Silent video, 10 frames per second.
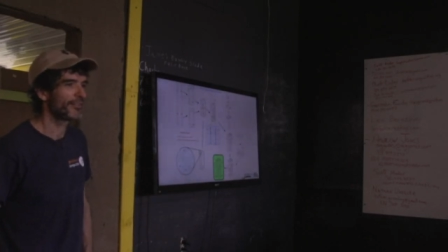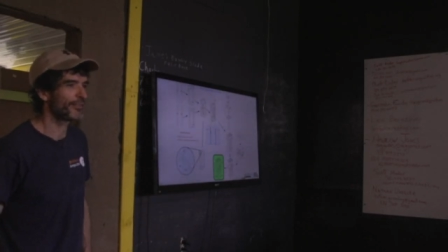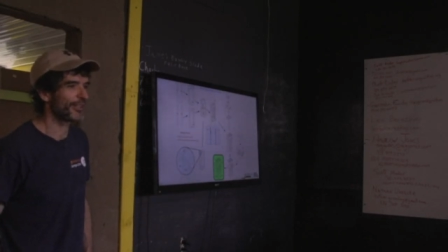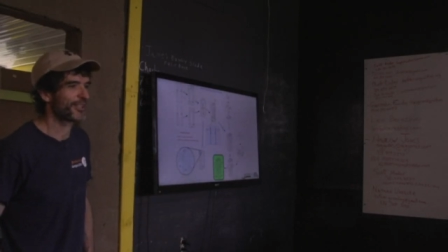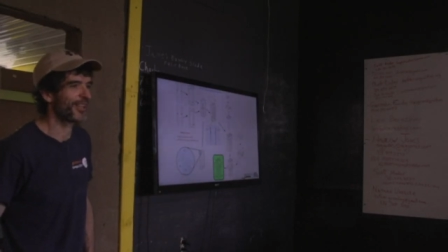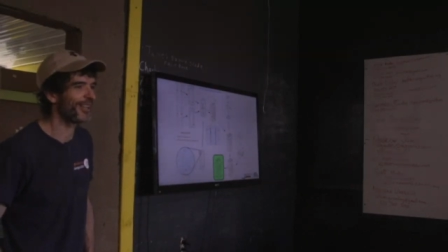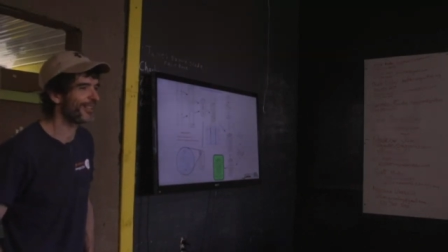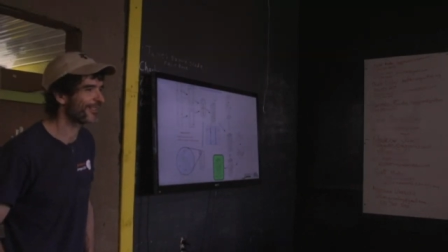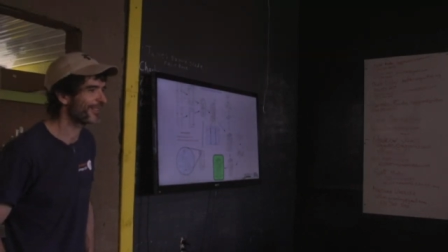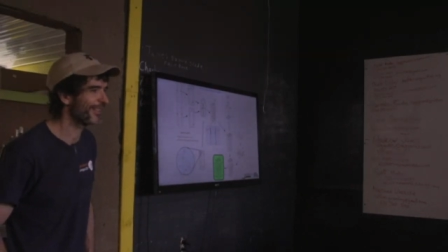very
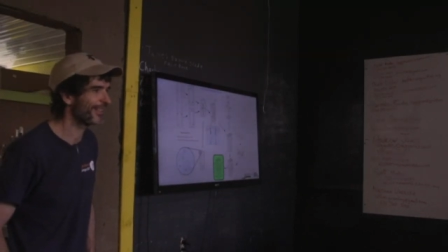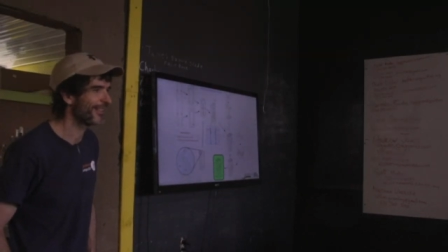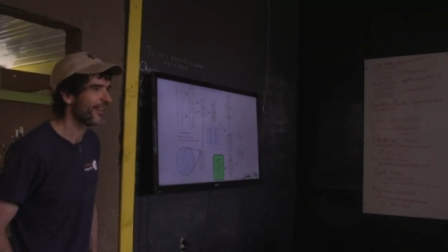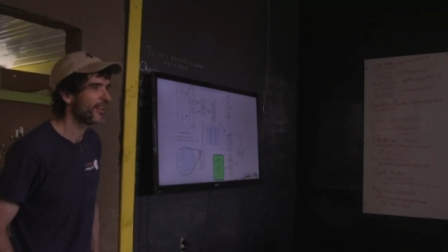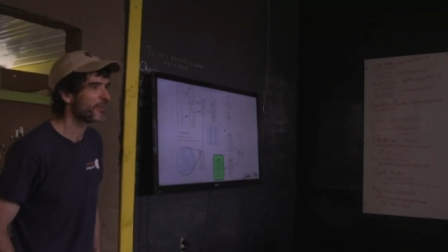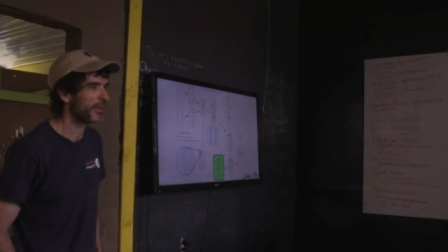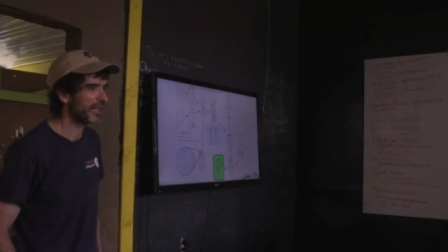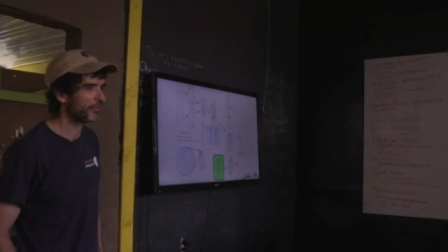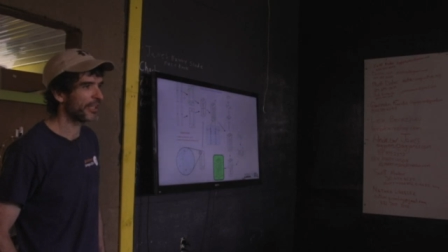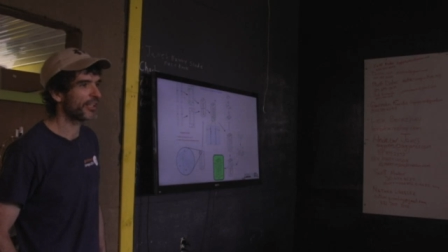tiny thing,
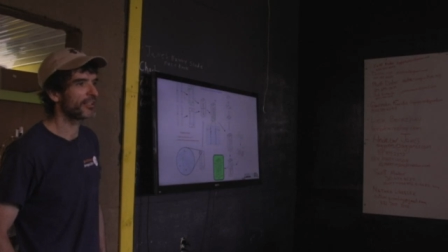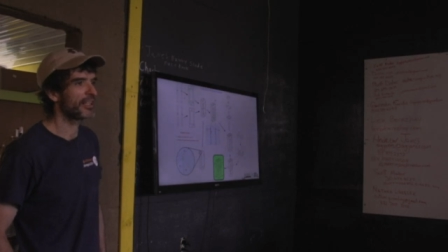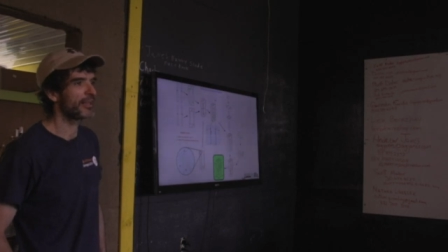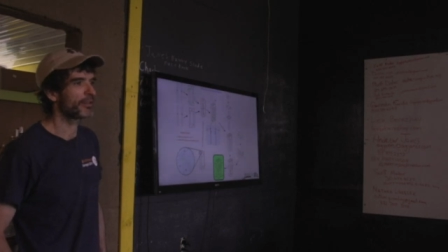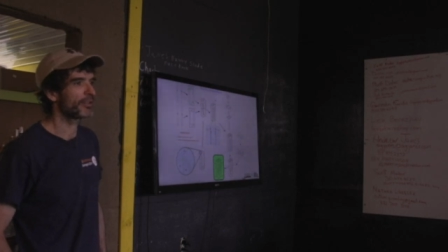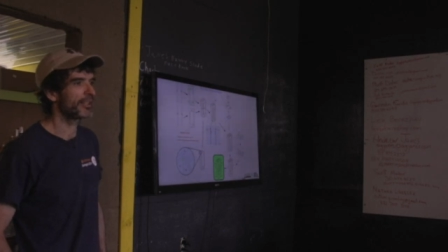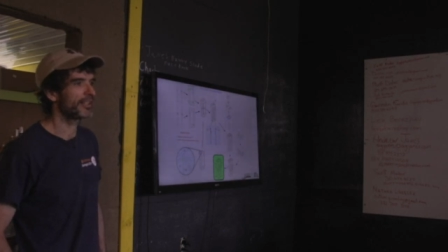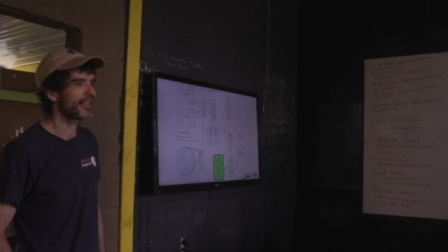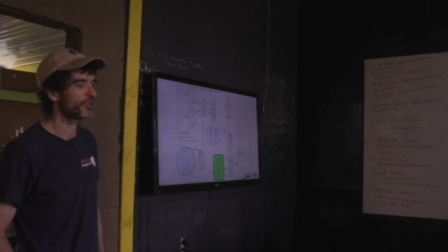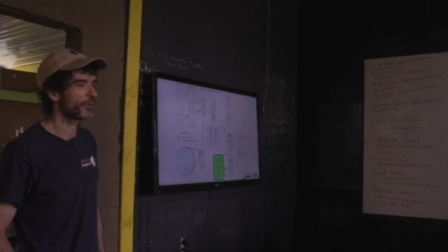backbreaking labor,
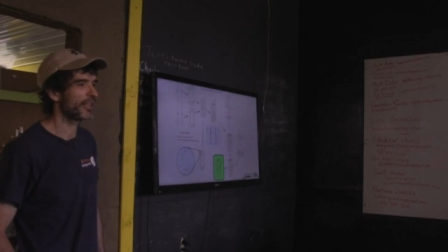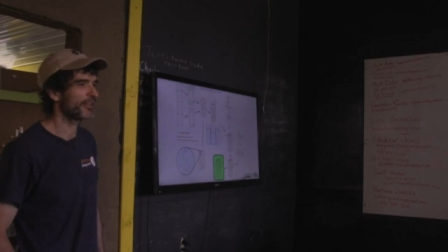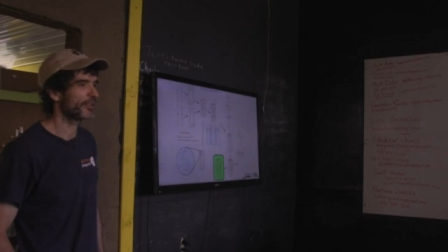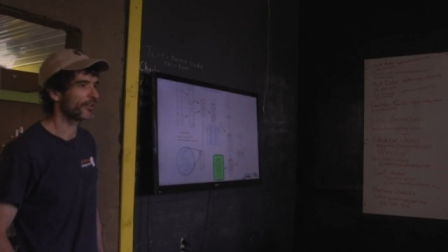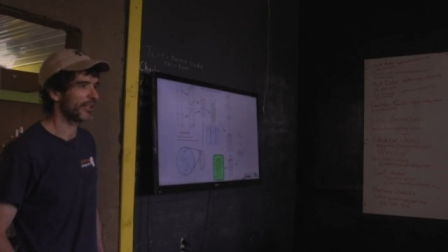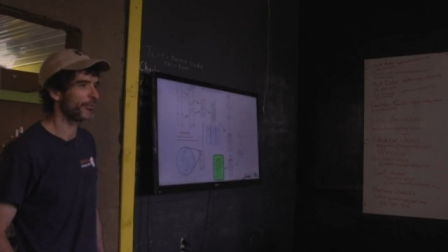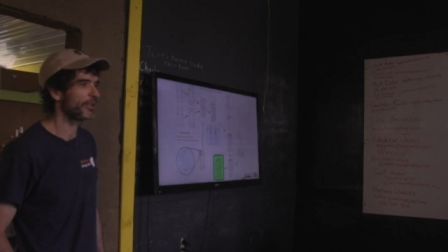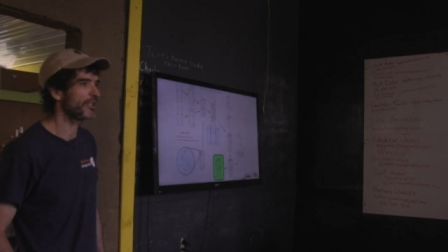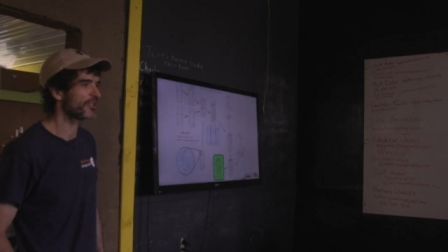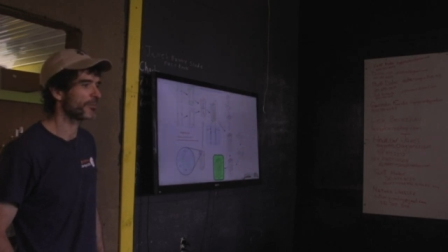and that's when I thought, okay,
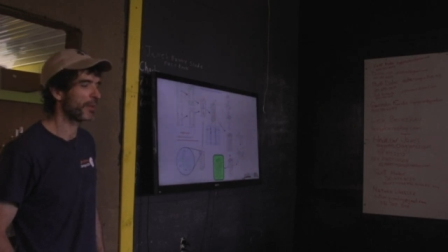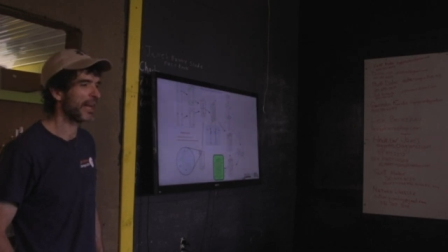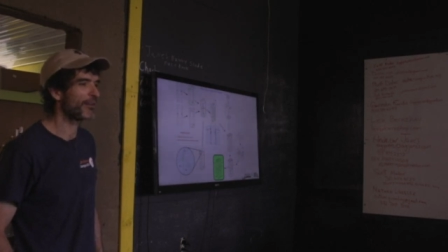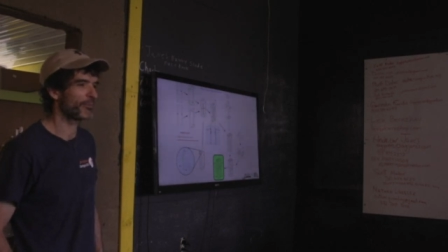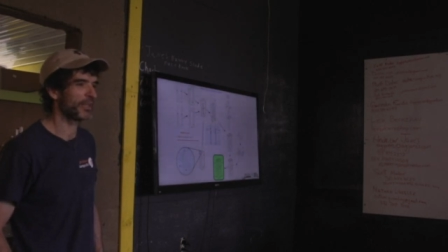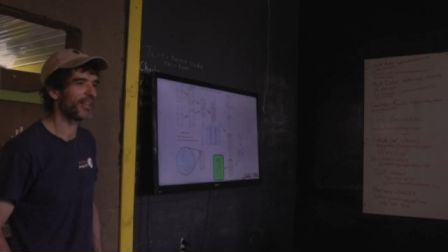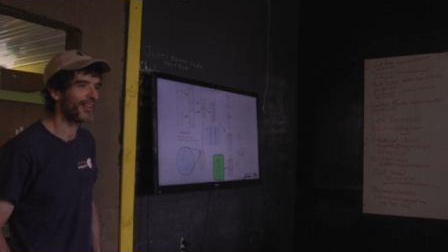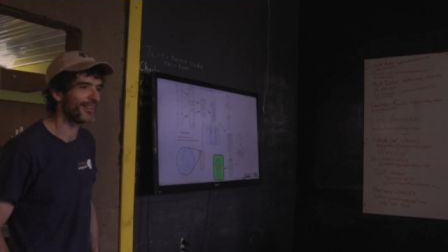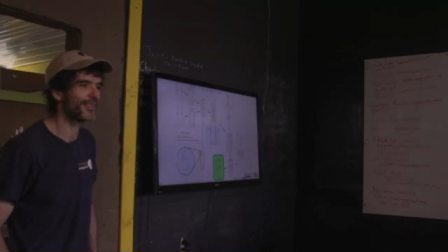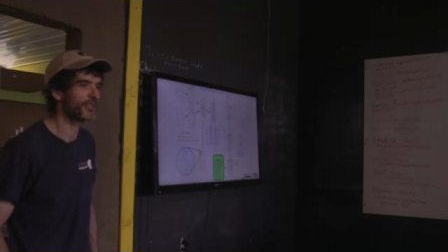we need some power
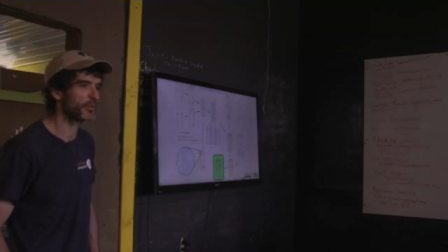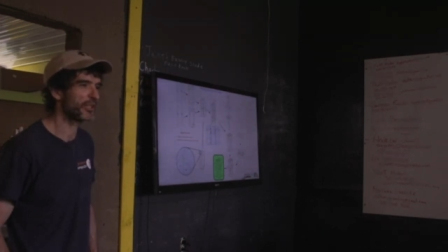behind this.